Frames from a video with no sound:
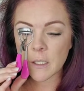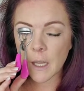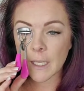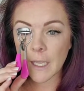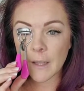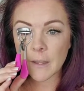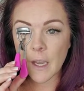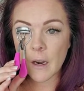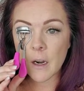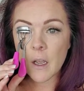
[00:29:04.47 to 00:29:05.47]
until I get
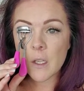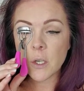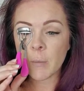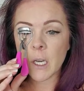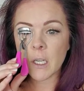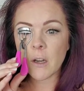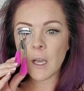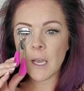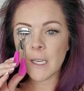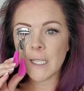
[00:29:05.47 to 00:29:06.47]
there. So I'm going to
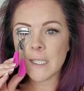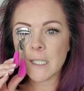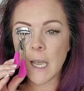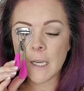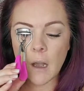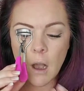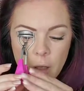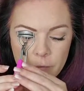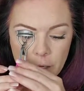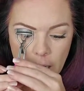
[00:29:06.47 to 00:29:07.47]
go ahead and sign
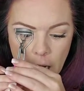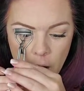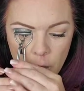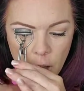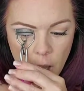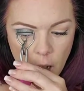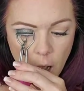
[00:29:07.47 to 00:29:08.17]
off now.